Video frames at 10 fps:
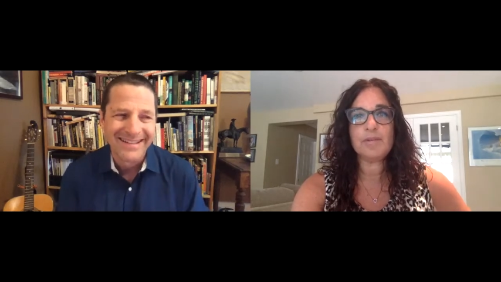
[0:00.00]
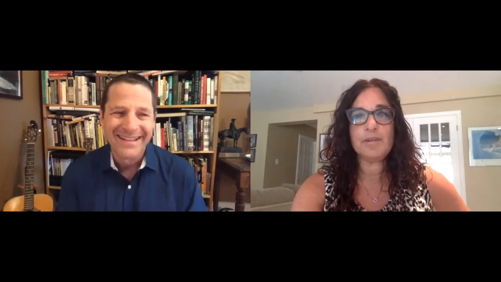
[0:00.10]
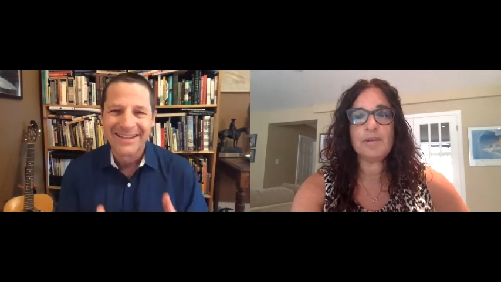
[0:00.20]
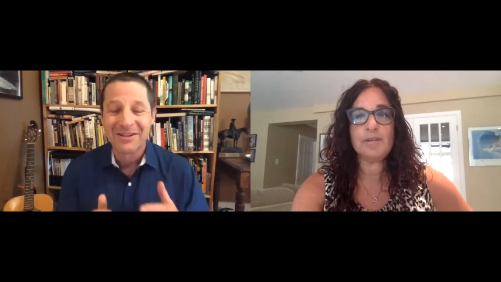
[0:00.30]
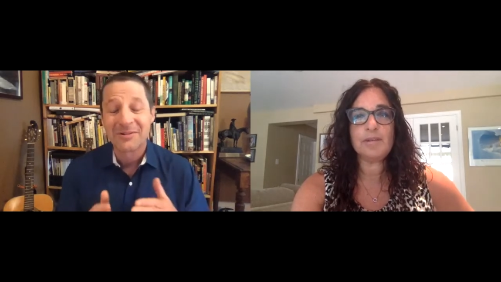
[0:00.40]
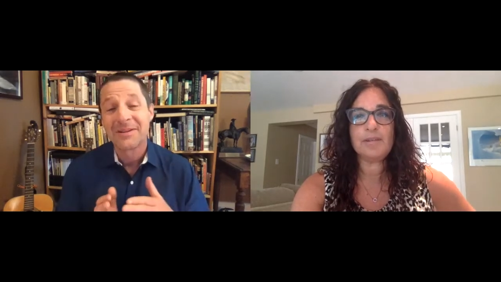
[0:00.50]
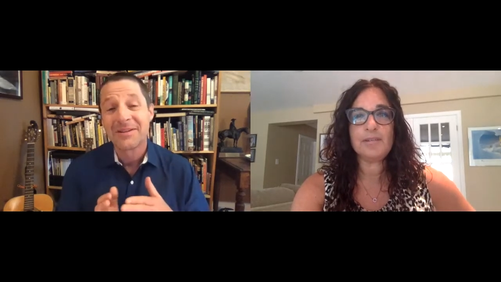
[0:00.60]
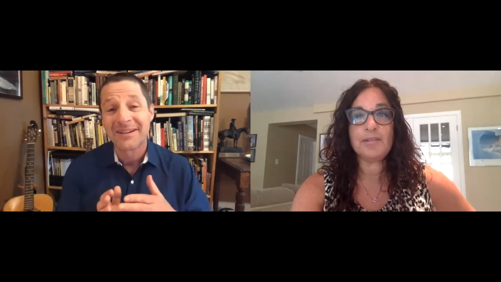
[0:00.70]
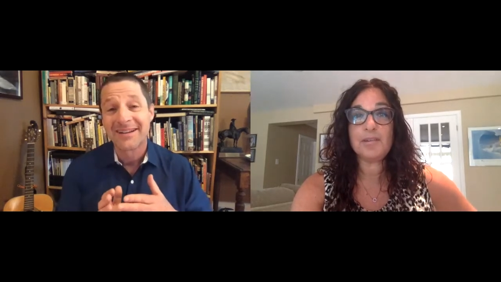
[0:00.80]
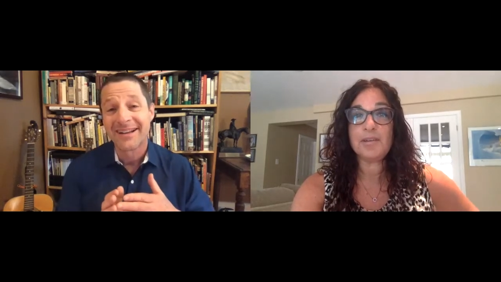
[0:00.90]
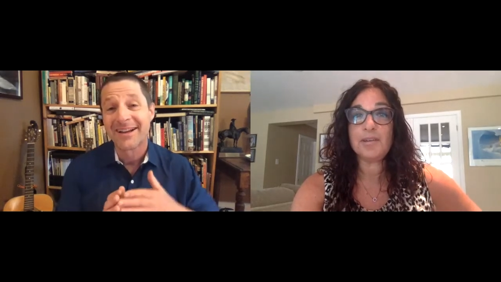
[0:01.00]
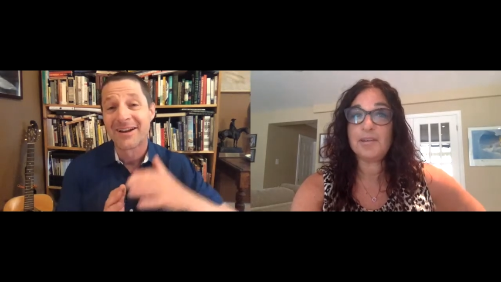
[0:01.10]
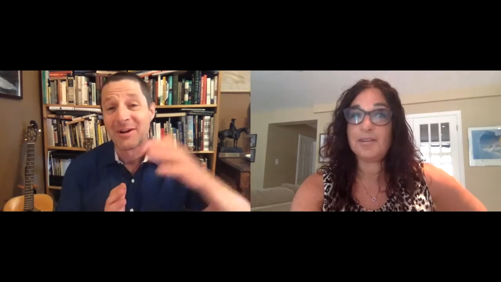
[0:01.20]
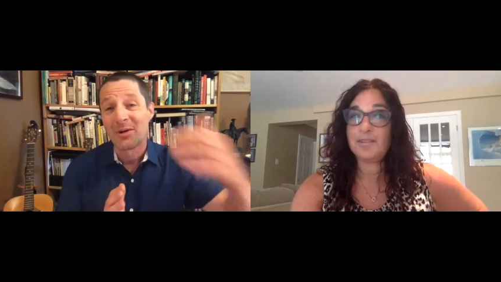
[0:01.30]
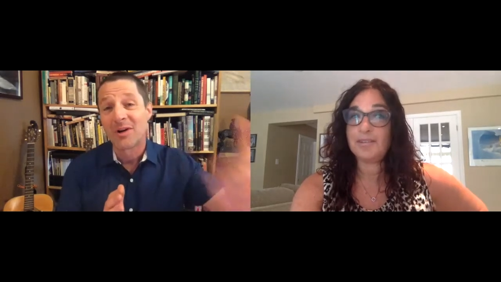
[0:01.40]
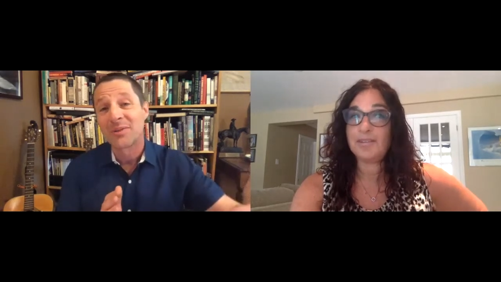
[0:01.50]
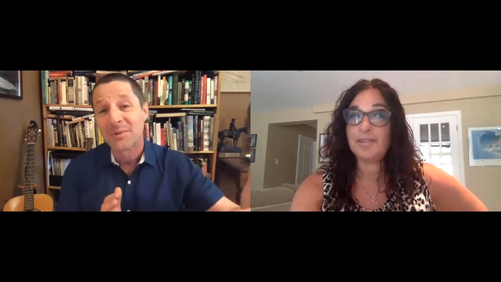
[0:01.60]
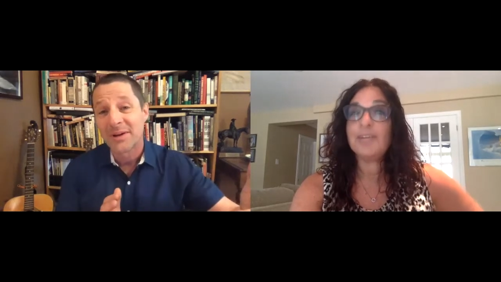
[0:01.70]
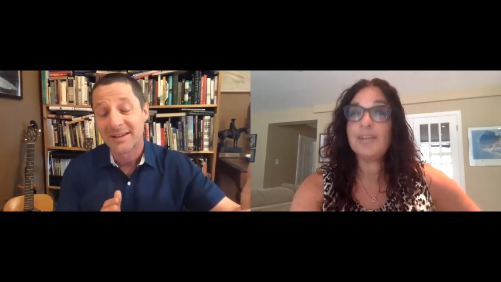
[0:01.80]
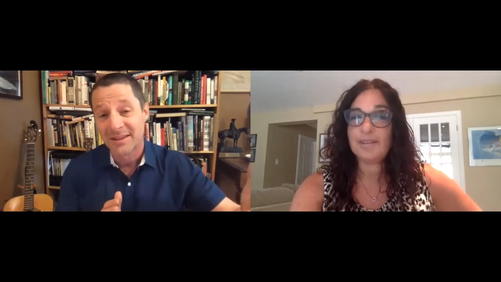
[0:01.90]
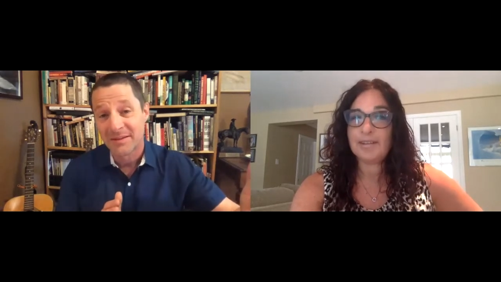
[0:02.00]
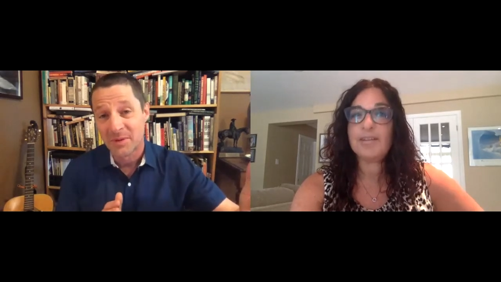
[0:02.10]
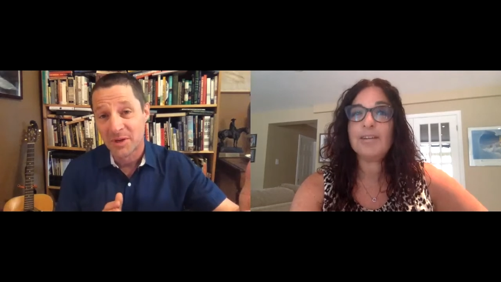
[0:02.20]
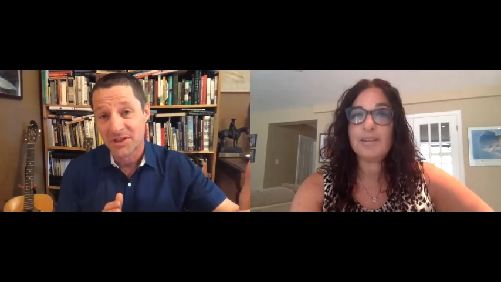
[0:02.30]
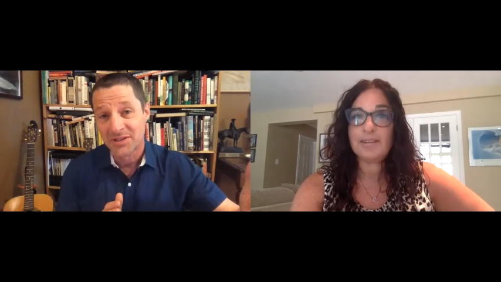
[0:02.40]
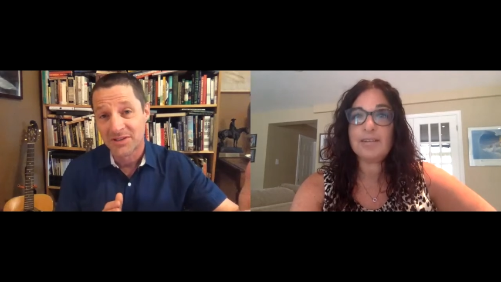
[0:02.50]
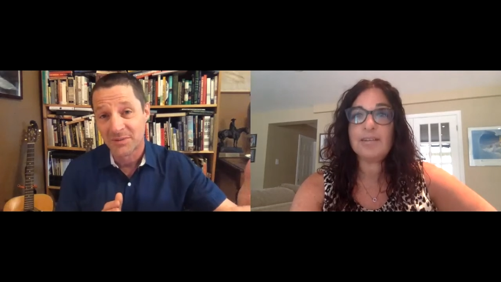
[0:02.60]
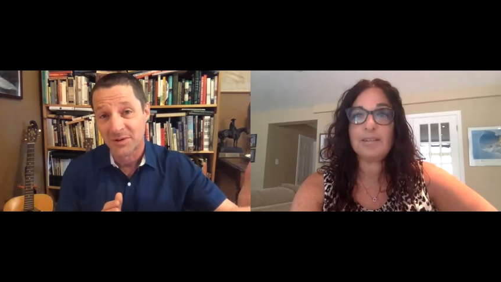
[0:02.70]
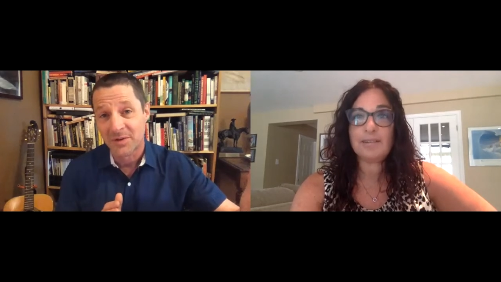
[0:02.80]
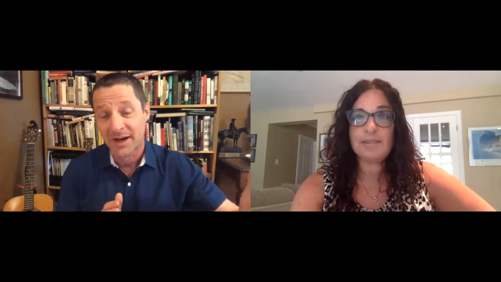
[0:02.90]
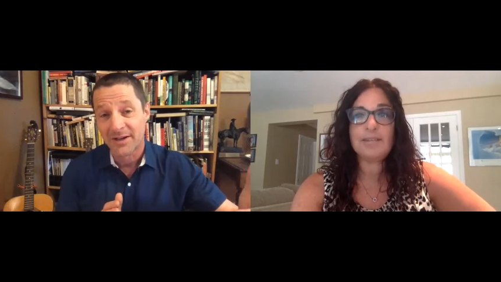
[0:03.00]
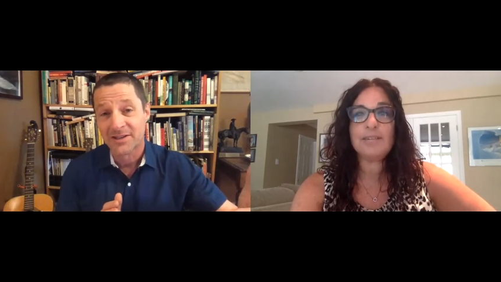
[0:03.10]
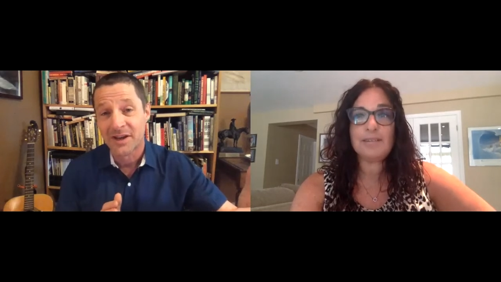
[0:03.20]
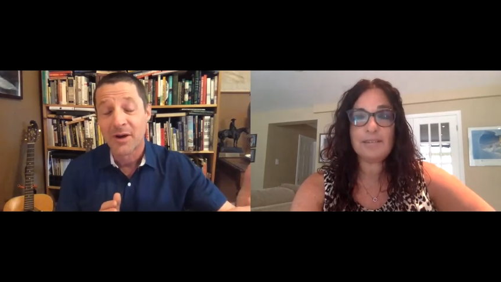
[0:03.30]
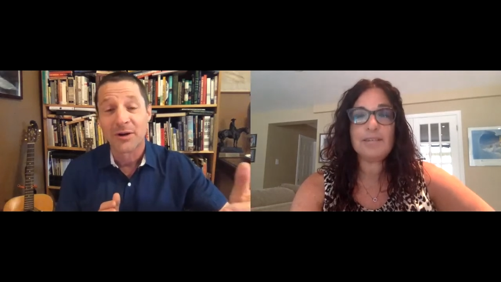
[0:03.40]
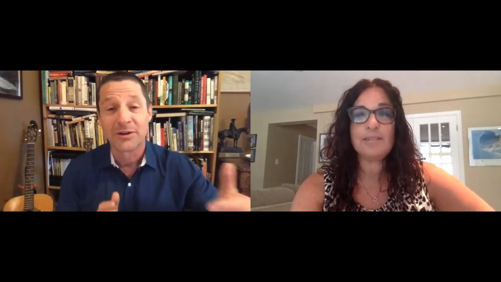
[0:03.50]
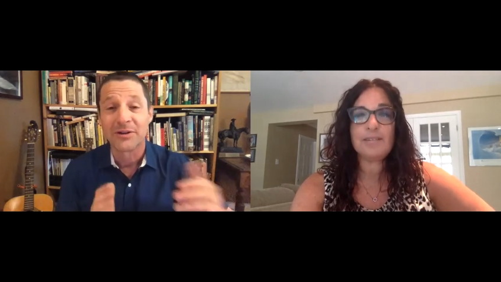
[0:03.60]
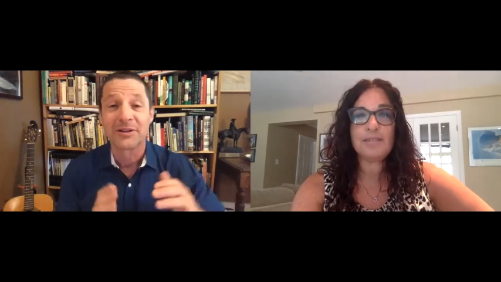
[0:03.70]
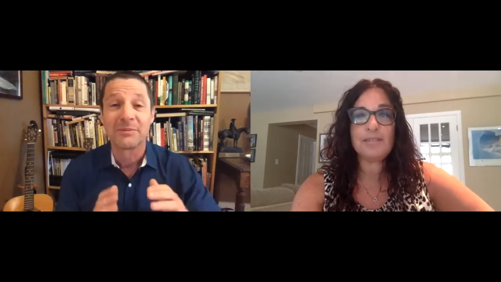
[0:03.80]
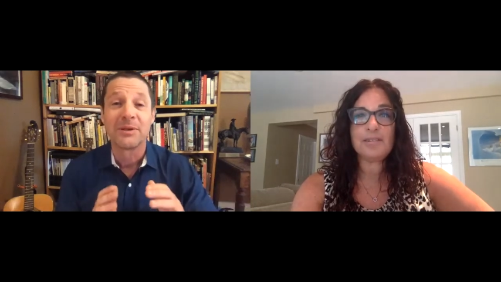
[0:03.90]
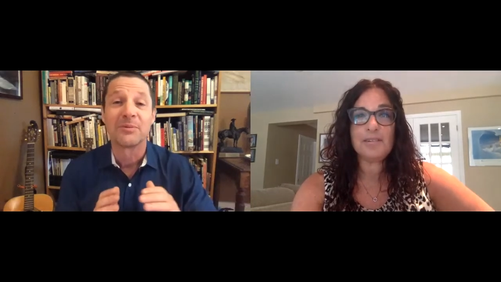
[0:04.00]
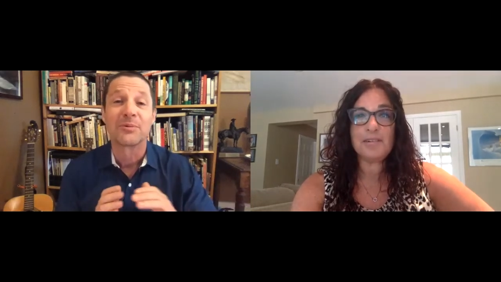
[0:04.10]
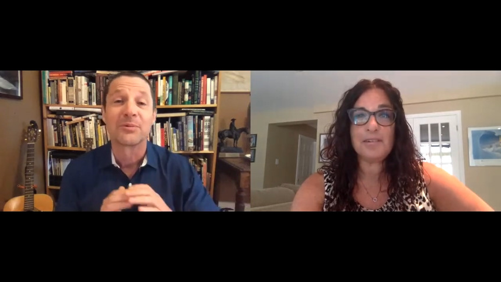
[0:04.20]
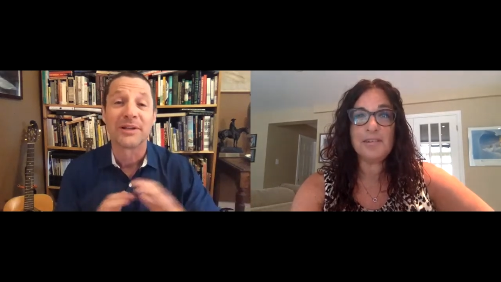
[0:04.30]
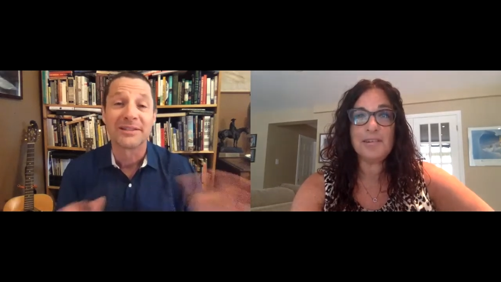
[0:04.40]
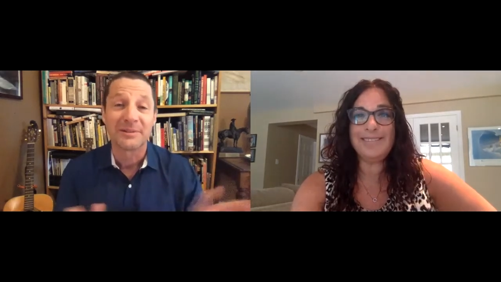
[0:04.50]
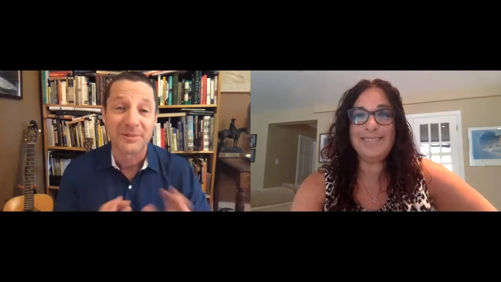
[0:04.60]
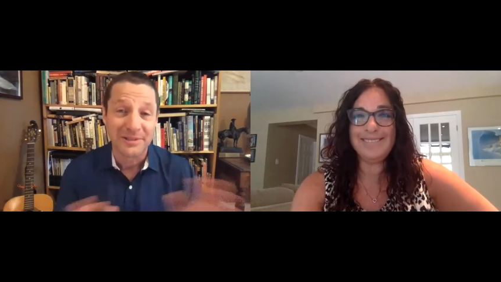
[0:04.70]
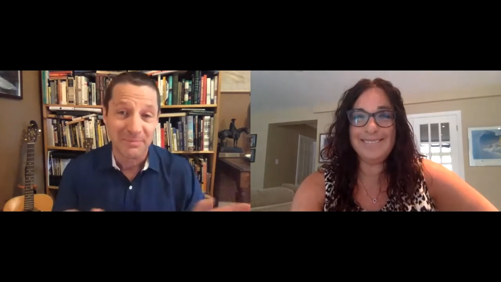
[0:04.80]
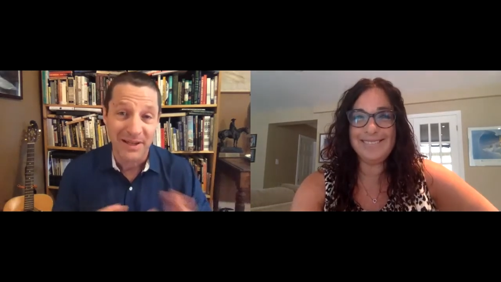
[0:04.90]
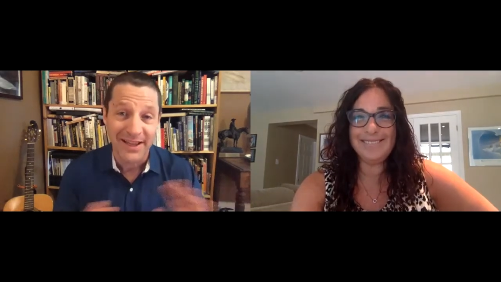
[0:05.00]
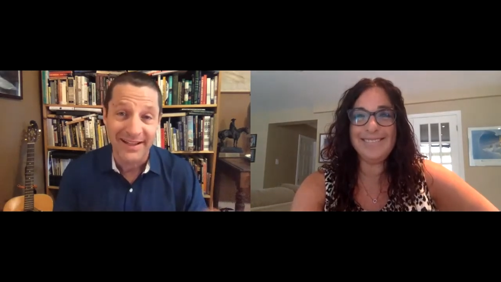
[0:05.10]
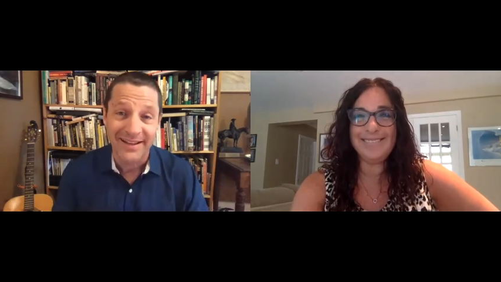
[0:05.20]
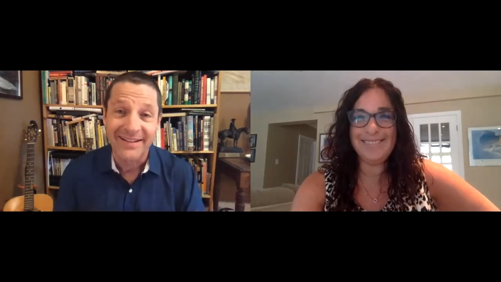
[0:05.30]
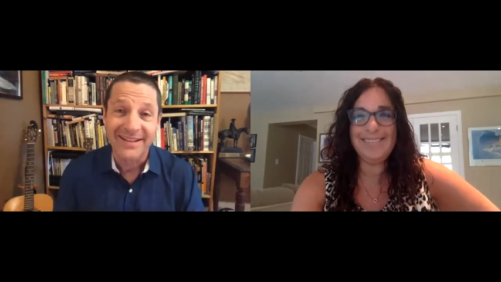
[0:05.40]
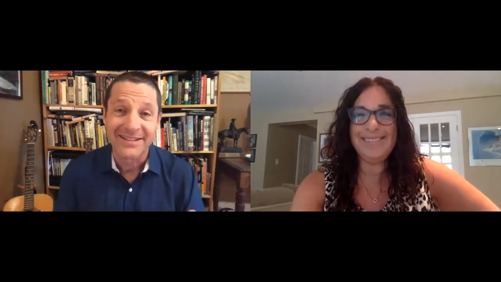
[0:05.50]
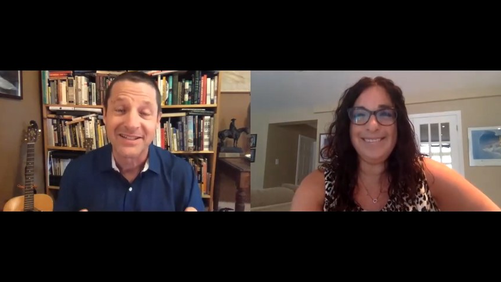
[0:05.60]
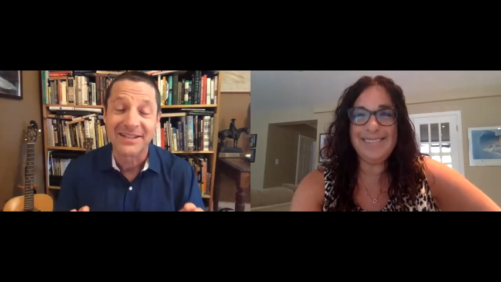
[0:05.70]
Speaker 1: you're either going to go all the way to the emotions it requires or you're going to be really really bad it's going